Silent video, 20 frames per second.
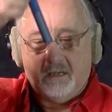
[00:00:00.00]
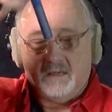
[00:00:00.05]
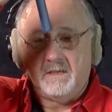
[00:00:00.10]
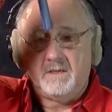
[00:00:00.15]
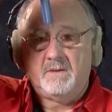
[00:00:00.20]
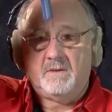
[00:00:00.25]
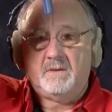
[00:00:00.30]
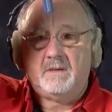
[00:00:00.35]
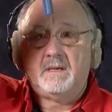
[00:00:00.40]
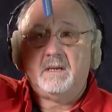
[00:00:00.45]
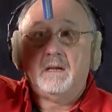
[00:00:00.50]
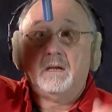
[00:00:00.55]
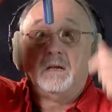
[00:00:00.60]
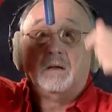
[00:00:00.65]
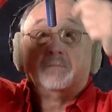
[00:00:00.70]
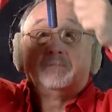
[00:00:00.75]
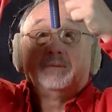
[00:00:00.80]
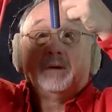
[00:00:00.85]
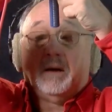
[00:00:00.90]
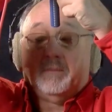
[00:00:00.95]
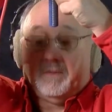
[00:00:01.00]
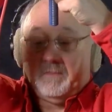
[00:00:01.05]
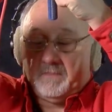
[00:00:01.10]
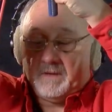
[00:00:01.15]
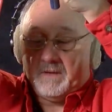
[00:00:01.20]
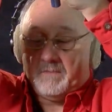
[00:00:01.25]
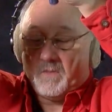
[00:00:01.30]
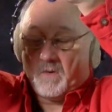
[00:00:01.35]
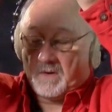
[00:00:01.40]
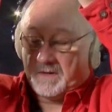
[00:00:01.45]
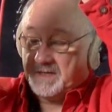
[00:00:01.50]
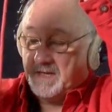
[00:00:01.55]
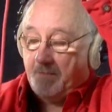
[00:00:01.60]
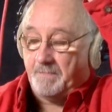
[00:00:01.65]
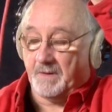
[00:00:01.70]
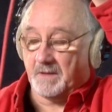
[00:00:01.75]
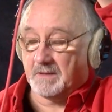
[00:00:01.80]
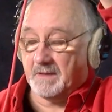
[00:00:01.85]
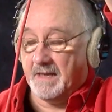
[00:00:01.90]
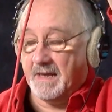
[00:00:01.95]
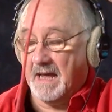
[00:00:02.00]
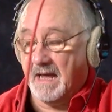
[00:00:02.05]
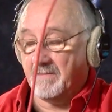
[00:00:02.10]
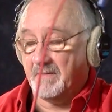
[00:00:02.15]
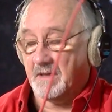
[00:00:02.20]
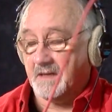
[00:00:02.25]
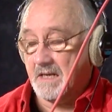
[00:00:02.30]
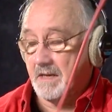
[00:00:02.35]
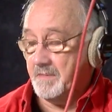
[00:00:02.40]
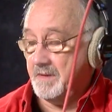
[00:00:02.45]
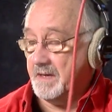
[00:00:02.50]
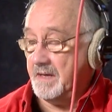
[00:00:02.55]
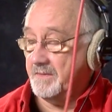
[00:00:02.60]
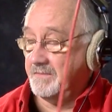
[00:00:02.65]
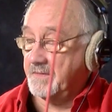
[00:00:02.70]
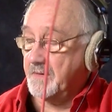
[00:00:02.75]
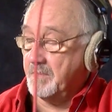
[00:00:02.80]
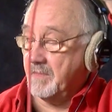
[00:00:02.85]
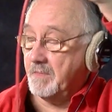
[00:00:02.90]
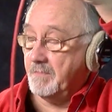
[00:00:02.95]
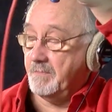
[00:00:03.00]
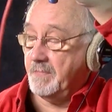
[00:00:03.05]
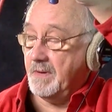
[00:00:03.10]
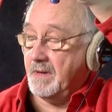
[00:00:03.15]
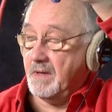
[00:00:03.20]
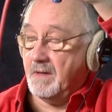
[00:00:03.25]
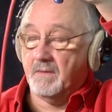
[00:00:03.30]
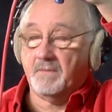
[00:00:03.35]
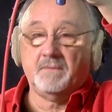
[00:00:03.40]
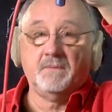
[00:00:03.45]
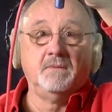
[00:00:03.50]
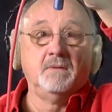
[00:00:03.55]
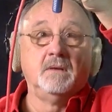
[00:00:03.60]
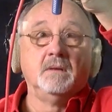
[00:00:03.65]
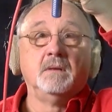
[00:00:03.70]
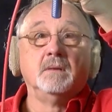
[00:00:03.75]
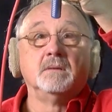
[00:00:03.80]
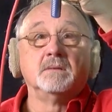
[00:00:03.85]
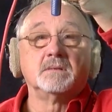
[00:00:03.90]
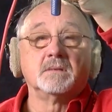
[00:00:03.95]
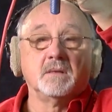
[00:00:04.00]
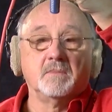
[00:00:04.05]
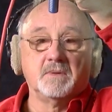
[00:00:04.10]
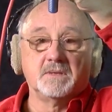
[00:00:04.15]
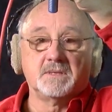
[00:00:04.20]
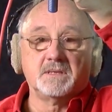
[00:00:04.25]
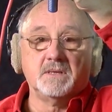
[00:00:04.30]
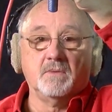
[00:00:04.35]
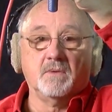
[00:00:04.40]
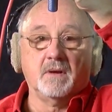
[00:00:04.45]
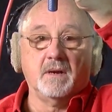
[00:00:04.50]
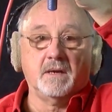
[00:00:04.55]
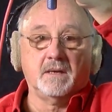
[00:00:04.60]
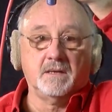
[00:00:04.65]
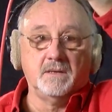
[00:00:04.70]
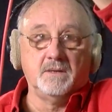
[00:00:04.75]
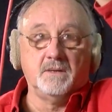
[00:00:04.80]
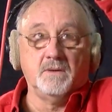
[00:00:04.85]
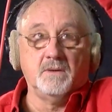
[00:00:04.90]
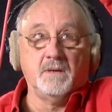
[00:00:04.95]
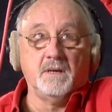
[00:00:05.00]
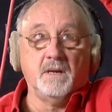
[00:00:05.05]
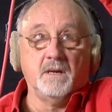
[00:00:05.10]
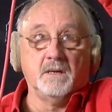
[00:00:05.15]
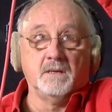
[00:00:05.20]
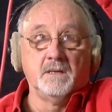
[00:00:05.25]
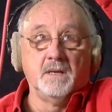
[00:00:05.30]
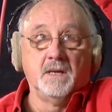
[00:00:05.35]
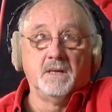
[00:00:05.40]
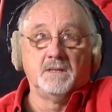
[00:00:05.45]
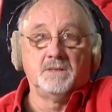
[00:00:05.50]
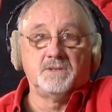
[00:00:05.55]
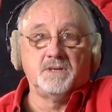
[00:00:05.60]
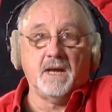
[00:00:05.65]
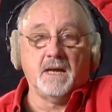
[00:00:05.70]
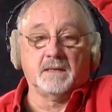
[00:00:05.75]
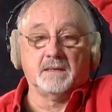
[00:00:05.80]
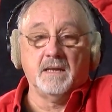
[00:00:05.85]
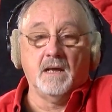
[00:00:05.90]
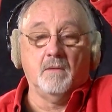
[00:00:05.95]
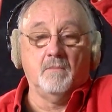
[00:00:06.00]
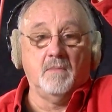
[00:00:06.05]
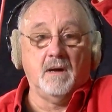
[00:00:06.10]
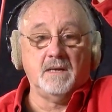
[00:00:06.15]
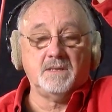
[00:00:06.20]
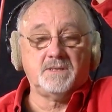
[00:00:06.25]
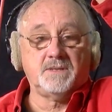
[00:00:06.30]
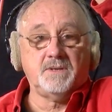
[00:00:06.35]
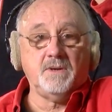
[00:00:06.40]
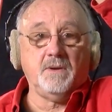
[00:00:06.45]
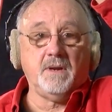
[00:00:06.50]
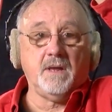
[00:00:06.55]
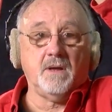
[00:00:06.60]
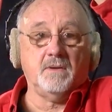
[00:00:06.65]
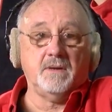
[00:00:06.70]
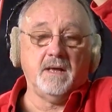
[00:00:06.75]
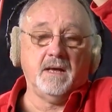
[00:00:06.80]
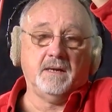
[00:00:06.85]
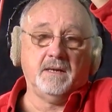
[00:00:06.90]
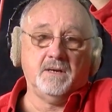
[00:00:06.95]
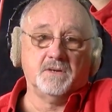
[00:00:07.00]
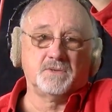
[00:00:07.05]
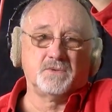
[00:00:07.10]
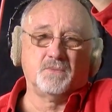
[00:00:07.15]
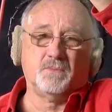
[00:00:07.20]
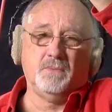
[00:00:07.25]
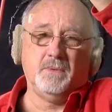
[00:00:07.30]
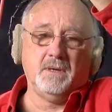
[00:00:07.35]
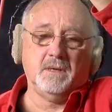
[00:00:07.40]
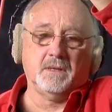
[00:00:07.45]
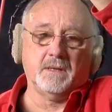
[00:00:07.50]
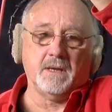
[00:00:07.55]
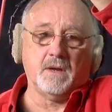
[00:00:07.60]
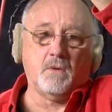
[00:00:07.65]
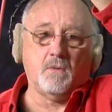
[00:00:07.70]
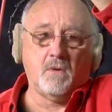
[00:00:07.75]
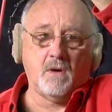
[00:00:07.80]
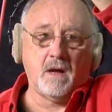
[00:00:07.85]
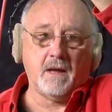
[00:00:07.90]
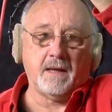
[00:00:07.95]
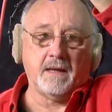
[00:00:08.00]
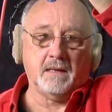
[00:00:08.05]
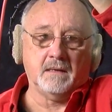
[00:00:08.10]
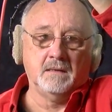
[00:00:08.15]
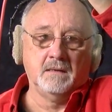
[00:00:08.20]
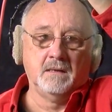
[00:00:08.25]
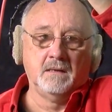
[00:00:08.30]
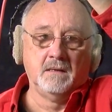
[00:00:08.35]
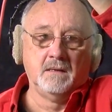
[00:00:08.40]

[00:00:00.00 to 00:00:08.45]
You'd probably more typically have it coming in from above. So let me see what I can do here. Check. Now, my studio down here is really quiet.